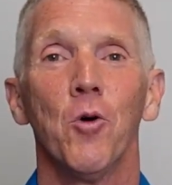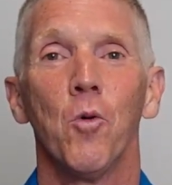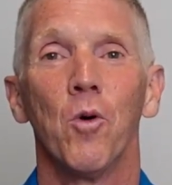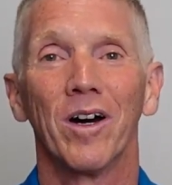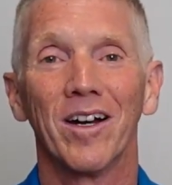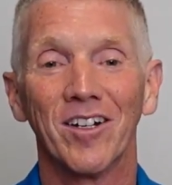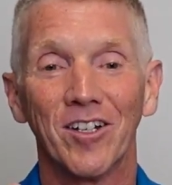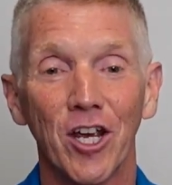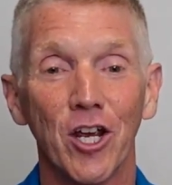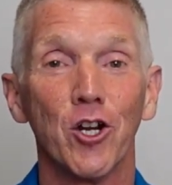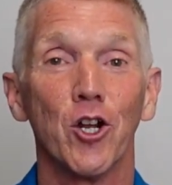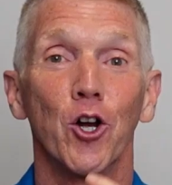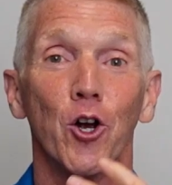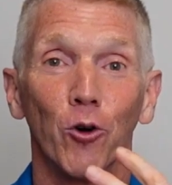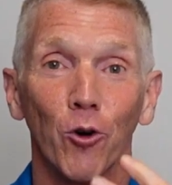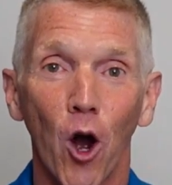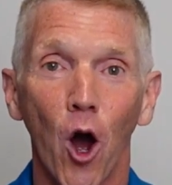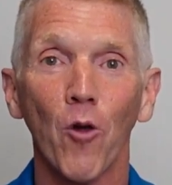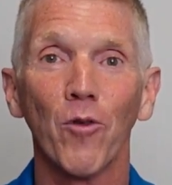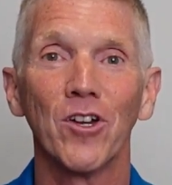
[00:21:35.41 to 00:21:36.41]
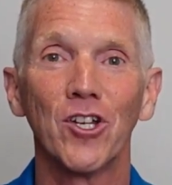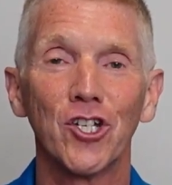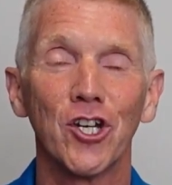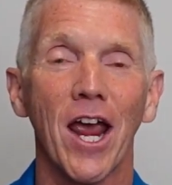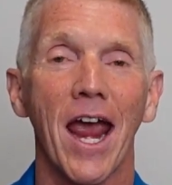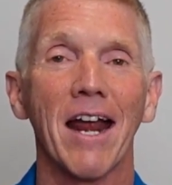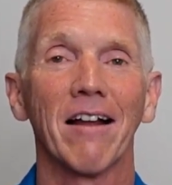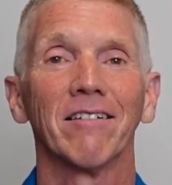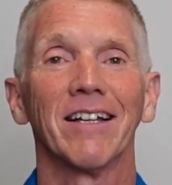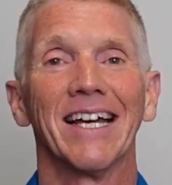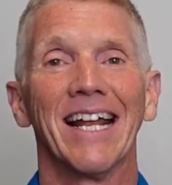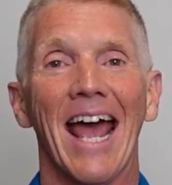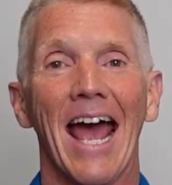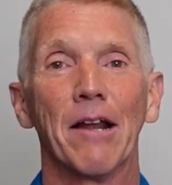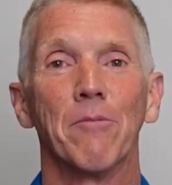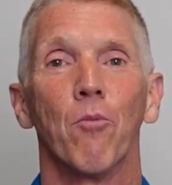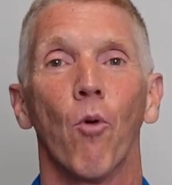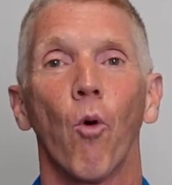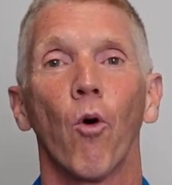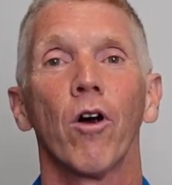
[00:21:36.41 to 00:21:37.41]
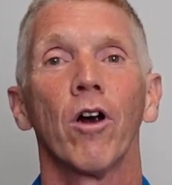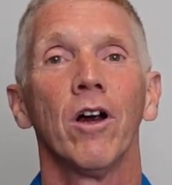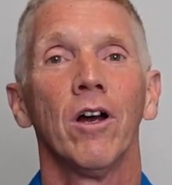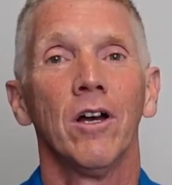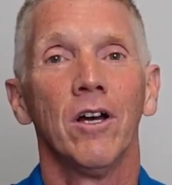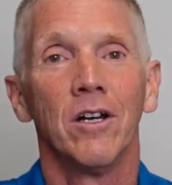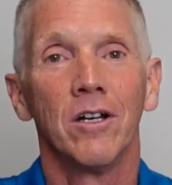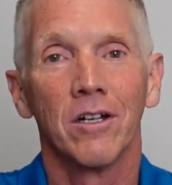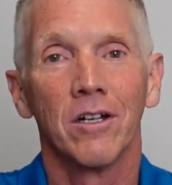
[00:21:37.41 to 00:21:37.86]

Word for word: we'll continue to grow the channel and add more